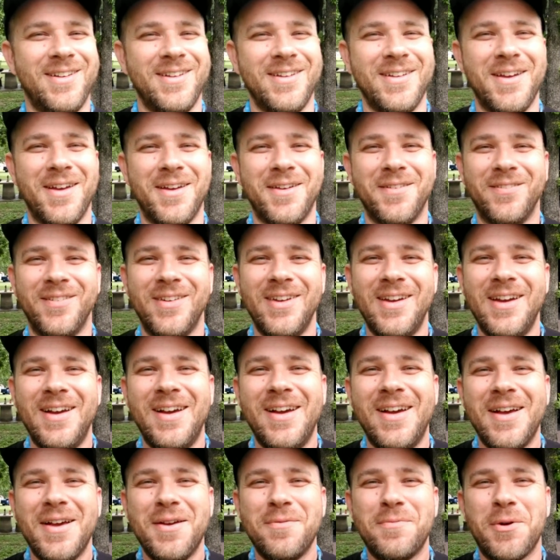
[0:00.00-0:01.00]
um,
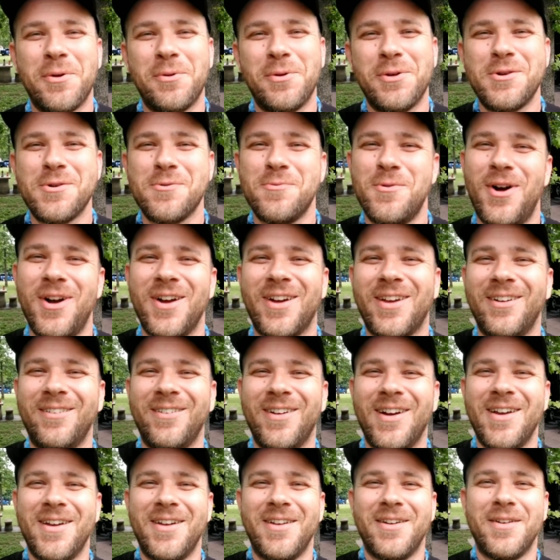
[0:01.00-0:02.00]
but when you're walking
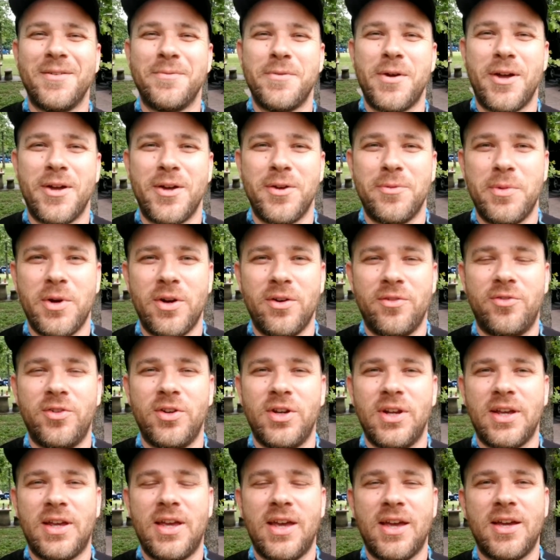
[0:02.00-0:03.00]
around uh,
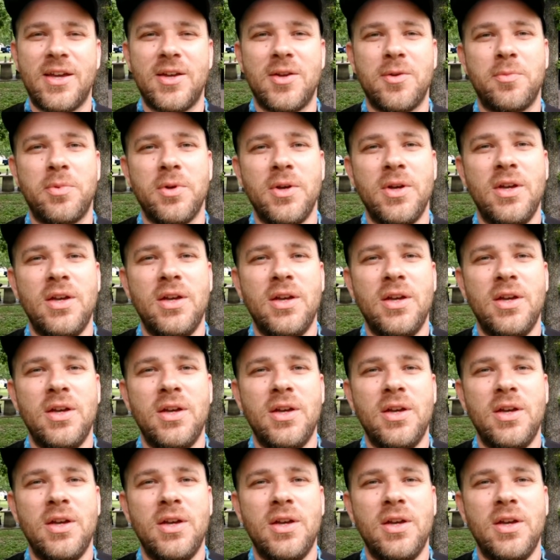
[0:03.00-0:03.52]
barefoot at camp,